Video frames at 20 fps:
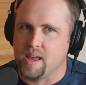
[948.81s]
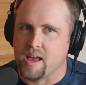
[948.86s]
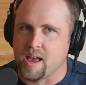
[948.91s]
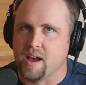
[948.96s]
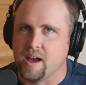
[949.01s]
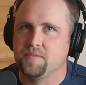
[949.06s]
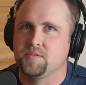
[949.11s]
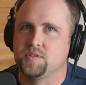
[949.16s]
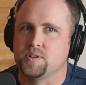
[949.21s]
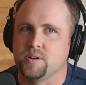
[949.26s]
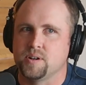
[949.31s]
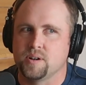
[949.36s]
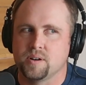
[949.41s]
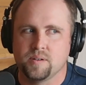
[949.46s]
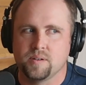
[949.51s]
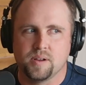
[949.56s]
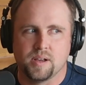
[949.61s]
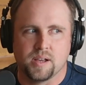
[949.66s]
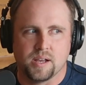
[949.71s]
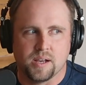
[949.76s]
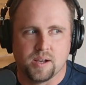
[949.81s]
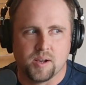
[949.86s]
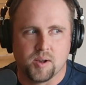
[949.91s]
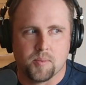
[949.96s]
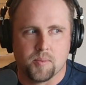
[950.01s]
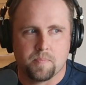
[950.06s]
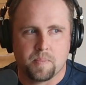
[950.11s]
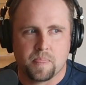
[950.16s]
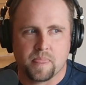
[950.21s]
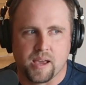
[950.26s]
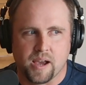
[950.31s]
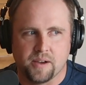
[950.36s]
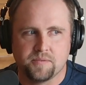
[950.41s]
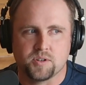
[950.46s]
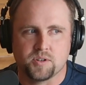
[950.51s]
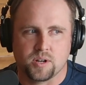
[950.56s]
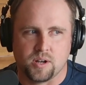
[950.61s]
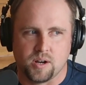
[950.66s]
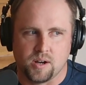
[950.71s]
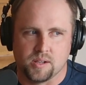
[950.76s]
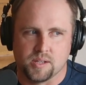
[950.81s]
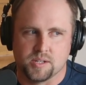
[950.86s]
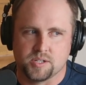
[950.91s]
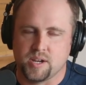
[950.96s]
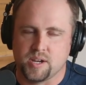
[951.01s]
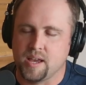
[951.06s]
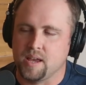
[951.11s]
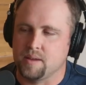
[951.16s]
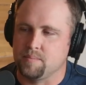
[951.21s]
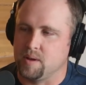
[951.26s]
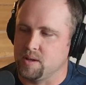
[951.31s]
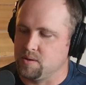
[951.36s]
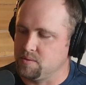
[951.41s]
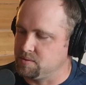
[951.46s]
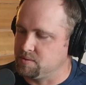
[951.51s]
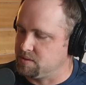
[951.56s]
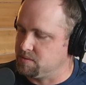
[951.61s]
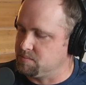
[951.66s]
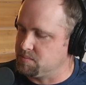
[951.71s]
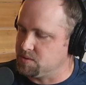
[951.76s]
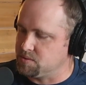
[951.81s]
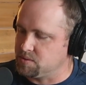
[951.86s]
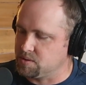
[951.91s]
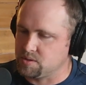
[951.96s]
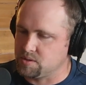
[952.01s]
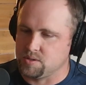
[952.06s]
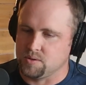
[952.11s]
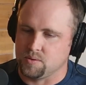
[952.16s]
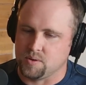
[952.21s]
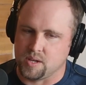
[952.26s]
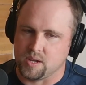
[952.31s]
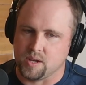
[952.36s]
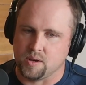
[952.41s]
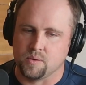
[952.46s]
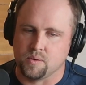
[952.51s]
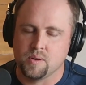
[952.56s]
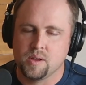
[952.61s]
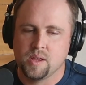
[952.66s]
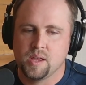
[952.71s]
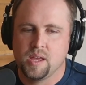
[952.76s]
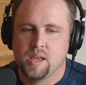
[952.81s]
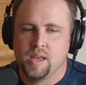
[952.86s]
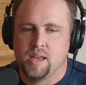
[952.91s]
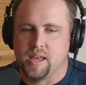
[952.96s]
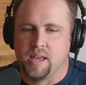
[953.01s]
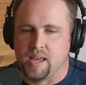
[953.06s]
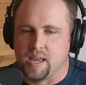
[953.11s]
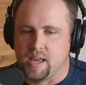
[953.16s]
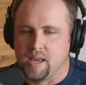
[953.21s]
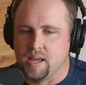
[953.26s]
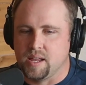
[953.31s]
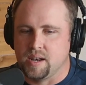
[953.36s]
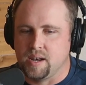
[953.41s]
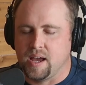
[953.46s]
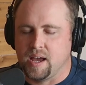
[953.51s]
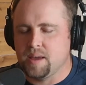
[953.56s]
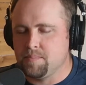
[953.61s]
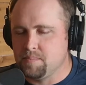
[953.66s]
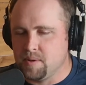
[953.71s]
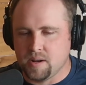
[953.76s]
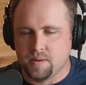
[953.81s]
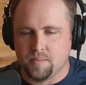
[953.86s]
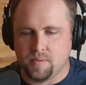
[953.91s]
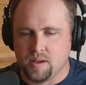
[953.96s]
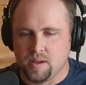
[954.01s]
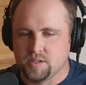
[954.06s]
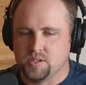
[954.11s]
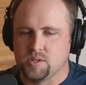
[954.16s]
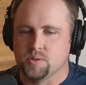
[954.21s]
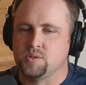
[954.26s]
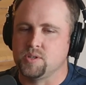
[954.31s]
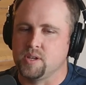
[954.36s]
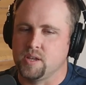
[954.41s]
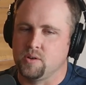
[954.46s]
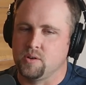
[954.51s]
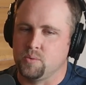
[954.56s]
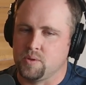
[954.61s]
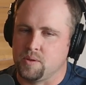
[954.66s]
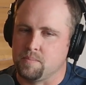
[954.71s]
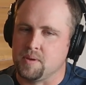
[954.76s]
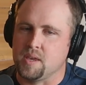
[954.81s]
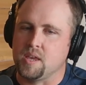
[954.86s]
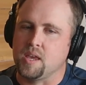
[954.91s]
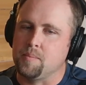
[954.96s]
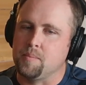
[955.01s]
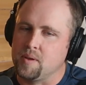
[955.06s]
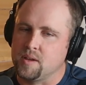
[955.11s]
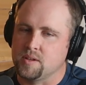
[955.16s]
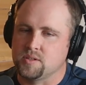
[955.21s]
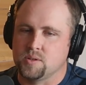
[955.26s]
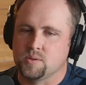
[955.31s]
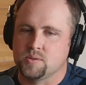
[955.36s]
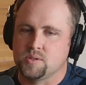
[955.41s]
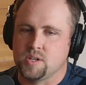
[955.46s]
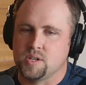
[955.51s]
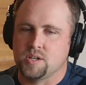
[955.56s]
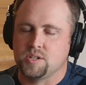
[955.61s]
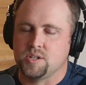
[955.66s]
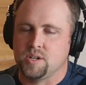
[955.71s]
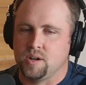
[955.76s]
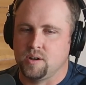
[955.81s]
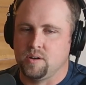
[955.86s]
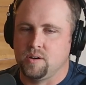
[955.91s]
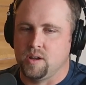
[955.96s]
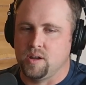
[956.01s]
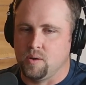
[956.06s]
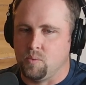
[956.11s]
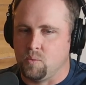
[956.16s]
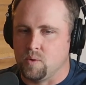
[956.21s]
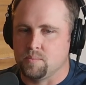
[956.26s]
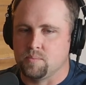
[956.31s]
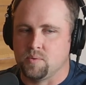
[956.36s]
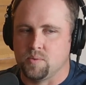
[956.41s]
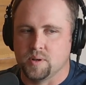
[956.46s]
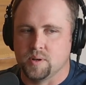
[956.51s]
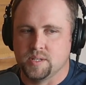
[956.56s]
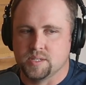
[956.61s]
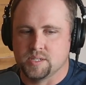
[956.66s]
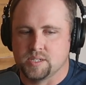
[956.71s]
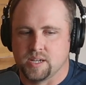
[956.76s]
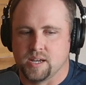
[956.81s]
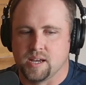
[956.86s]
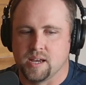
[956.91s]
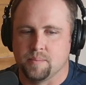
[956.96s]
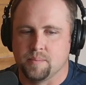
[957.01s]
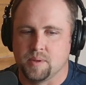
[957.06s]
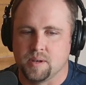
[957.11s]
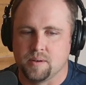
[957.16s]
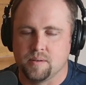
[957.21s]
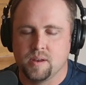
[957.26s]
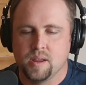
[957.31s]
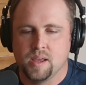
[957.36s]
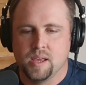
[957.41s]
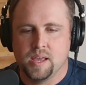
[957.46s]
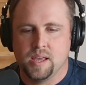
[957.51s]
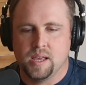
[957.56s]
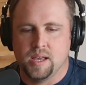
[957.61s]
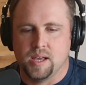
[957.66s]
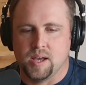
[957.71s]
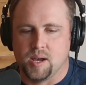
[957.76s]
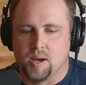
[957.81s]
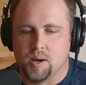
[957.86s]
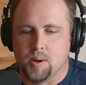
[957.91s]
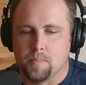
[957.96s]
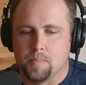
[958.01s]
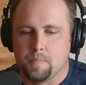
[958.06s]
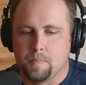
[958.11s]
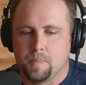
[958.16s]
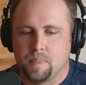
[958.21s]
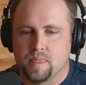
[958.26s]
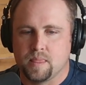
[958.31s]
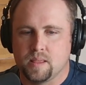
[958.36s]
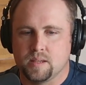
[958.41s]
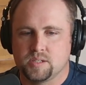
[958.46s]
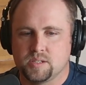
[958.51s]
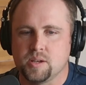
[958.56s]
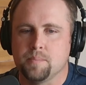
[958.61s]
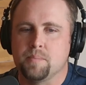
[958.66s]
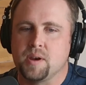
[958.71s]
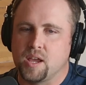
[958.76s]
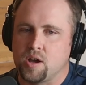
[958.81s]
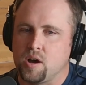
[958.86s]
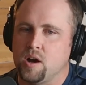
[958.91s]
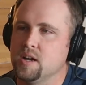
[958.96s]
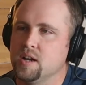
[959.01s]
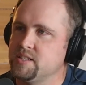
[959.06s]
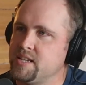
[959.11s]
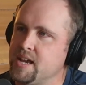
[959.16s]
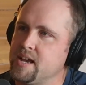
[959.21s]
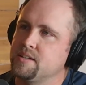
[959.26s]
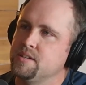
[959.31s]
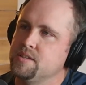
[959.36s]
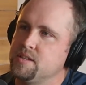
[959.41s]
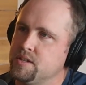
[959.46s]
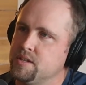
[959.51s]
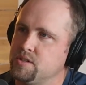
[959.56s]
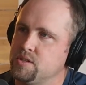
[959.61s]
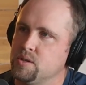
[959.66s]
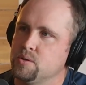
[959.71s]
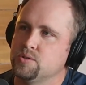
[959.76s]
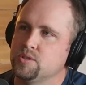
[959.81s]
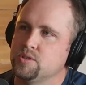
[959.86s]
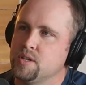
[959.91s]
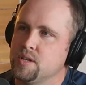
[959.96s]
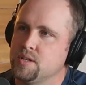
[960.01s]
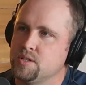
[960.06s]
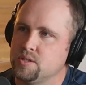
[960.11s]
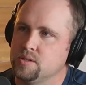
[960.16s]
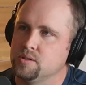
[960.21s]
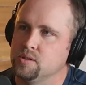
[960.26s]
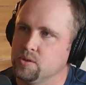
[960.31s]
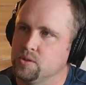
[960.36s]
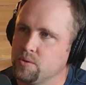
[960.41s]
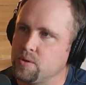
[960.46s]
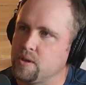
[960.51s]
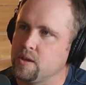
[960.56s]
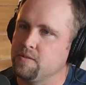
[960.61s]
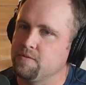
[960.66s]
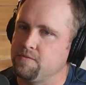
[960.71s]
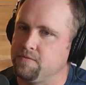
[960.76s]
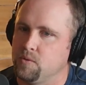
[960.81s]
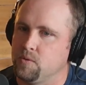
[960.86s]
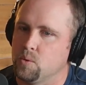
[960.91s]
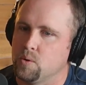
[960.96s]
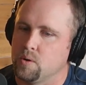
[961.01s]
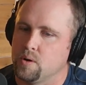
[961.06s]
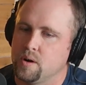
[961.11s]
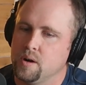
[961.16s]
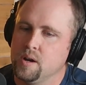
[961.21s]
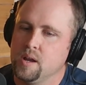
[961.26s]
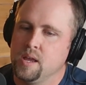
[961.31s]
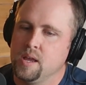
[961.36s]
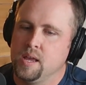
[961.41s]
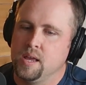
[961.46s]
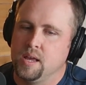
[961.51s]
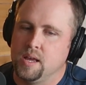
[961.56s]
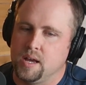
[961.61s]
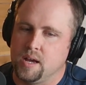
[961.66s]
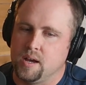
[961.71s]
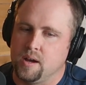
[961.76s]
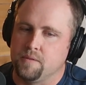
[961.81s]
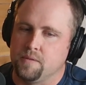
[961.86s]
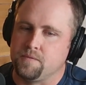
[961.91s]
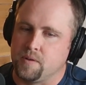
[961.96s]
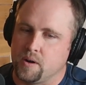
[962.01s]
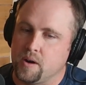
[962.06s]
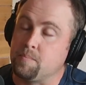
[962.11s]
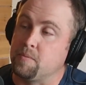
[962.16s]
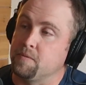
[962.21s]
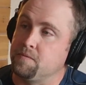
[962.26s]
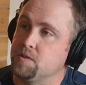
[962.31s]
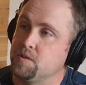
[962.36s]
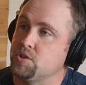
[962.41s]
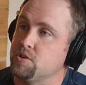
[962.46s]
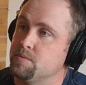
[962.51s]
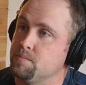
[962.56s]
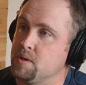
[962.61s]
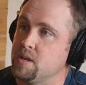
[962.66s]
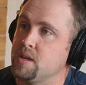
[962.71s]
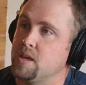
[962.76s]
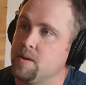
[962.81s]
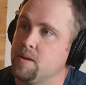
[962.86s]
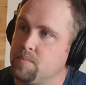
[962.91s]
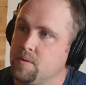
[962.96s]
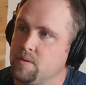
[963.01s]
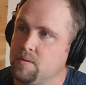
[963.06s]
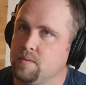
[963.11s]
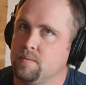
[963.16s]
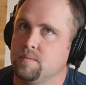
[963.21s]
after college, I had my own little music studio, and I had been associated with a beekeeping association at one point in time, and somebody contacted the association looking for a very proficient beekeeper